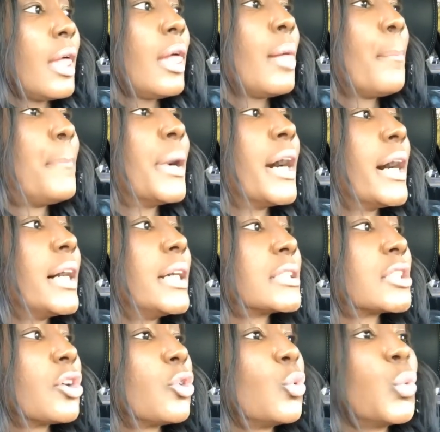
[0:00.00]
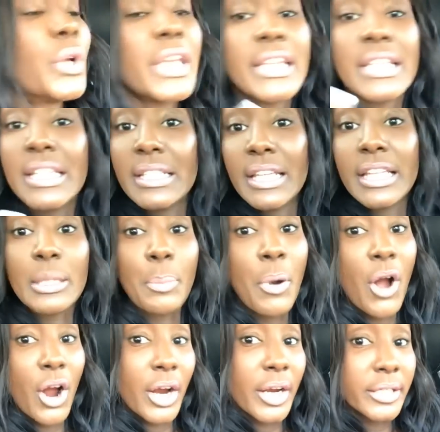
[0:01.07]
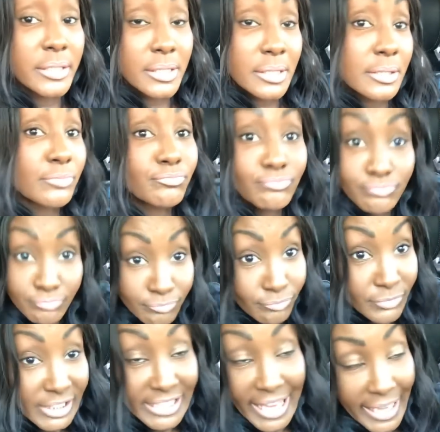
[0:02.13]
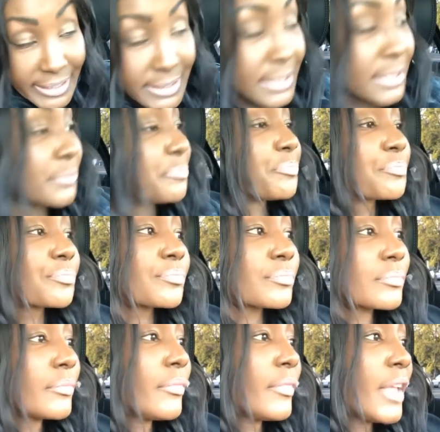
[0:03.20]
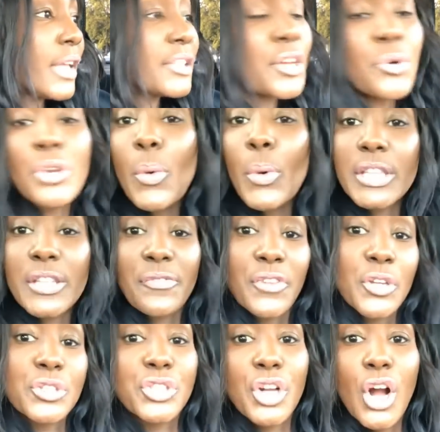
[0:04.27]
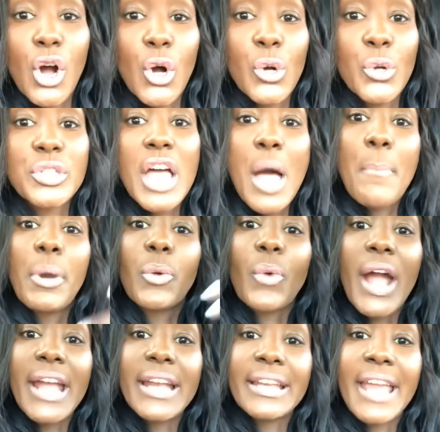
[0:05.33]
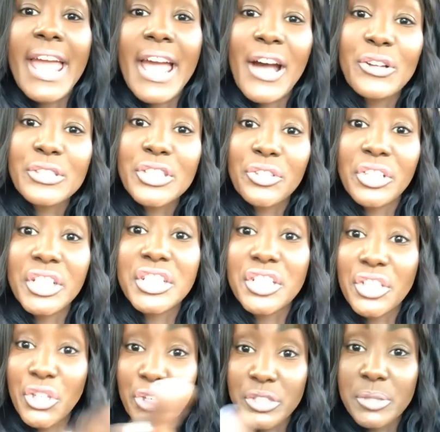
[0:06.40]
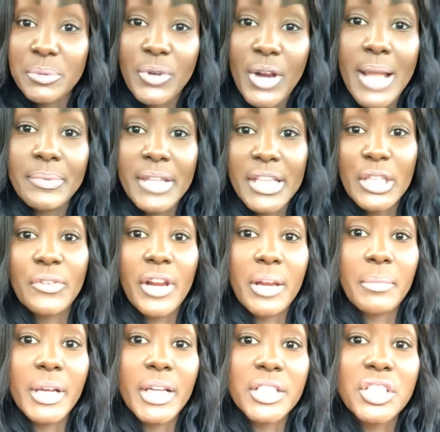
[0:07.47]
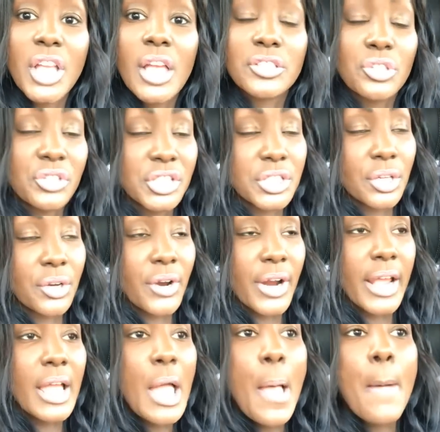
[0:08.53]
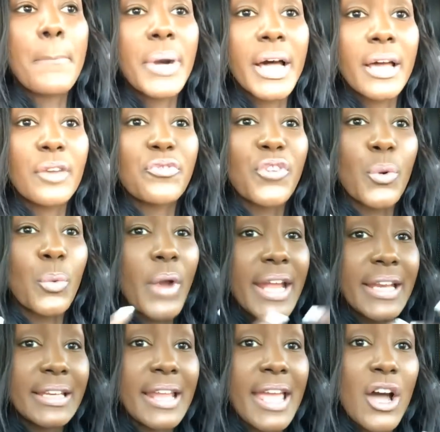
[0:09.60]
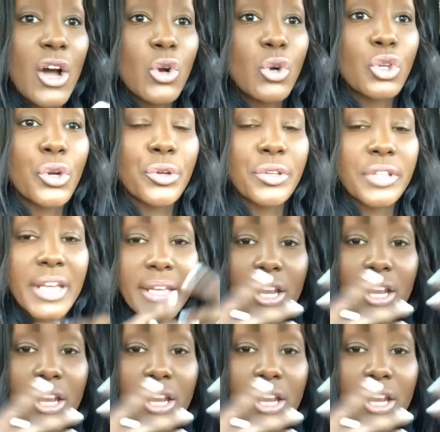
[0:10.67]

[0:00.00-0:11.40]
But we didn't get the parts yet. Don't know what the future holds. But right now, Tonisha, you're subscribed. Thank you very much, Tonisha Gray. But for right now, creating